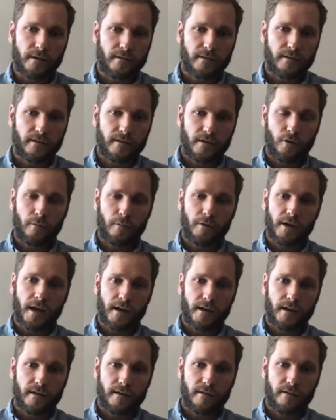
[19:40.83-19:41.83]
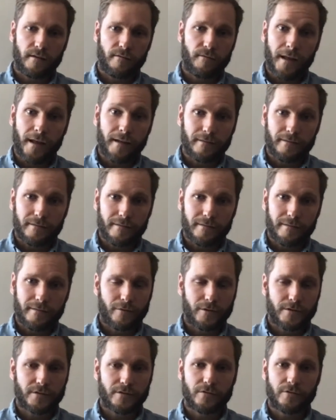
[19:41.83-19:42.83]
And you normally had an event
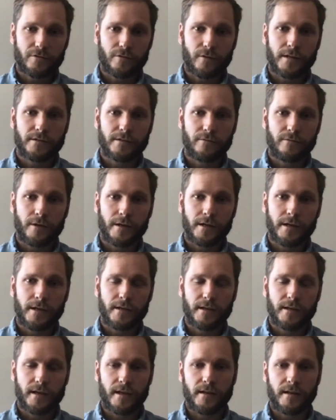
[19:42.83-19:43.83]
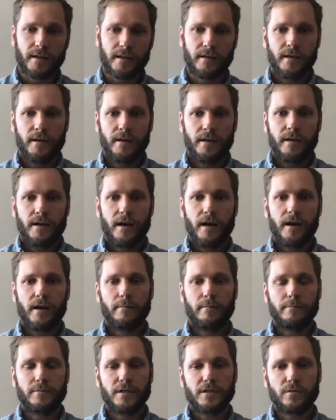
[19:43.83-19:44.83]
once or twice a week, and
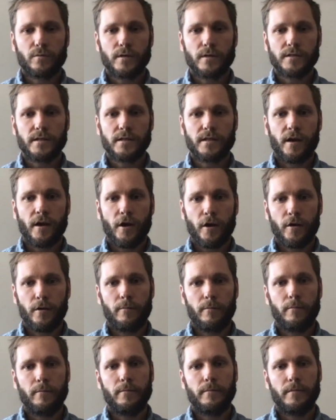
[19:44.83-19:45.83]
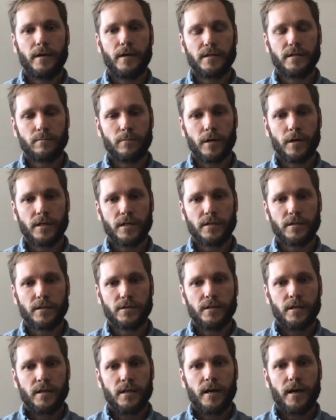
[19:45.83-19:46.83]
um, just wasn't home as
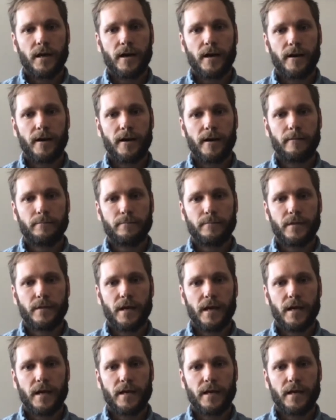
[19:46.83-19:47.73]
much um,